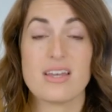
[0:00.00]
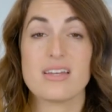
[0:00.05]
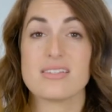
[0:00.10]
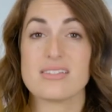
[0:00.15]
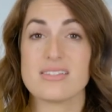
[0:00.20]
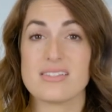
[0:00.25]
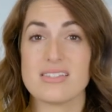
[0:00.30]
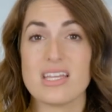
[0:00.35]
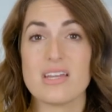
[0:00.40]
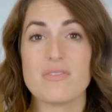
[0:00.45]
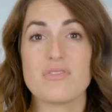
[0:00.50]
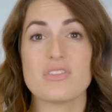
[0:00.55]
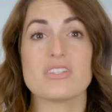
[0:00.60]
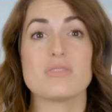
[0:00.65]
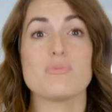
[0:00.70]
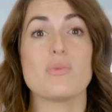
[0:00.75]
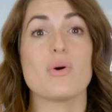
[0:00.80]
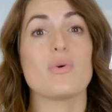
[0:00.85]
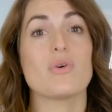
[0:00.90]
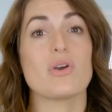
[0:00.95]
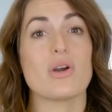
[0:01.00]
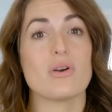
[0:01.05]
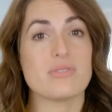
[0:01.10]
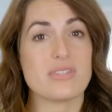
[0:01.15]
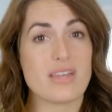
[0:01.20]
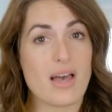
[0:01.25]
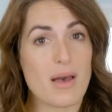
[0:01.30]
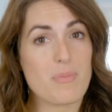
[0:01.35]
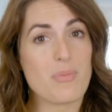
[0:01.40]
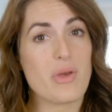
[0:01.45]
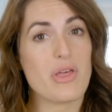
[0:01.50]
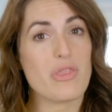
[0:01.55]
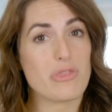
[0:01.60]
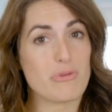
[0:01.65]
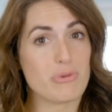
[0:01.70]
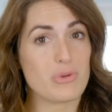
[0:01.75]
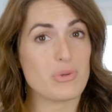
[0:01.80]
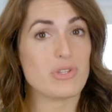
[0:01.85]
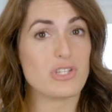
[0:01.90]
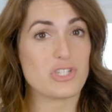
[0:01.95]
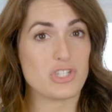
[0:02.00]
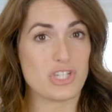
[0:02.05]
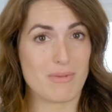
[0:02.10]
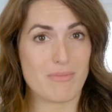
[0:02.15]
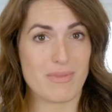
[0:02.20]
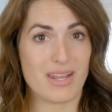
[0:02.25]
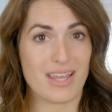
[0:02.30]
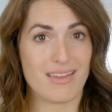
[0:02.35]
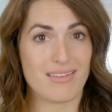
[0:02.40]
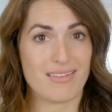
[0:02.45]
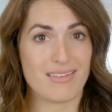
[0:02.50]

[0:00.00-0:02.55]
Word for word: to see if the smoke goes up and through the chimney.